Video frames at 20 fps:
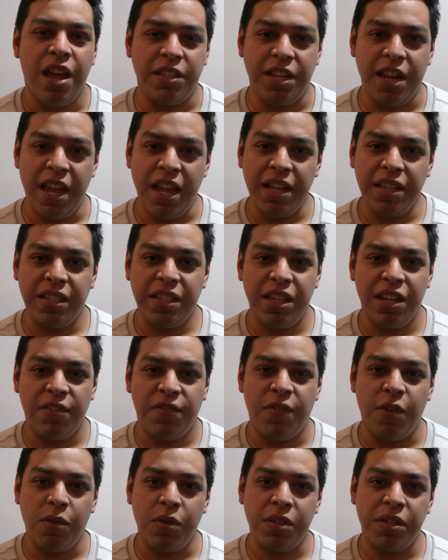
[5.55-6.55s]
Today instead of
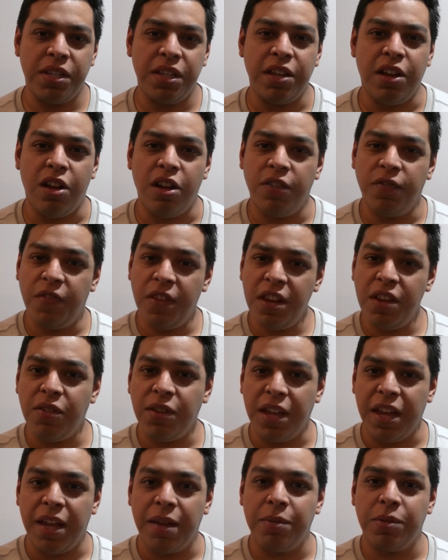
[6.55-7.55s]
focusing on video
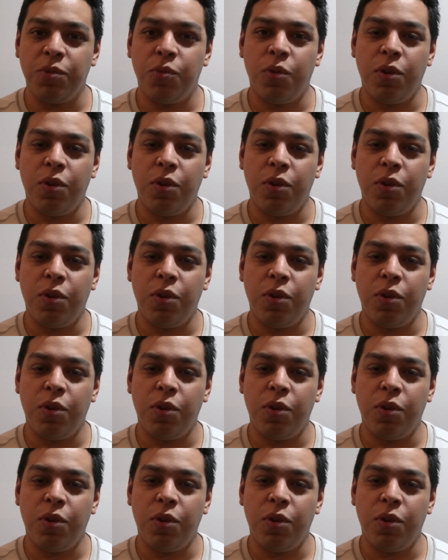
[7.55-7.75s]
games,